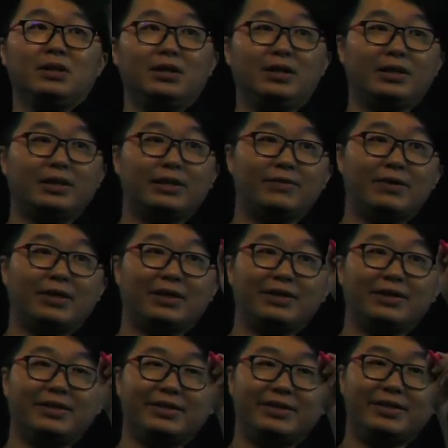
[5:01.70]
and then we have the
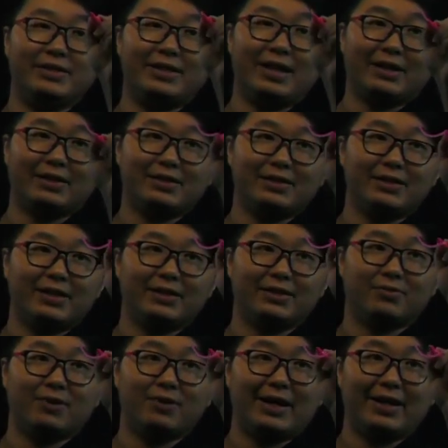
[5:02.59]
detector at
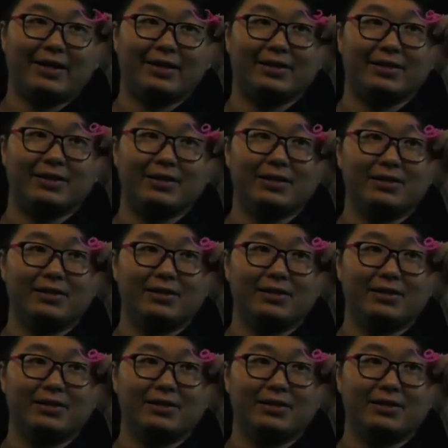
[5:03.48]
the right angle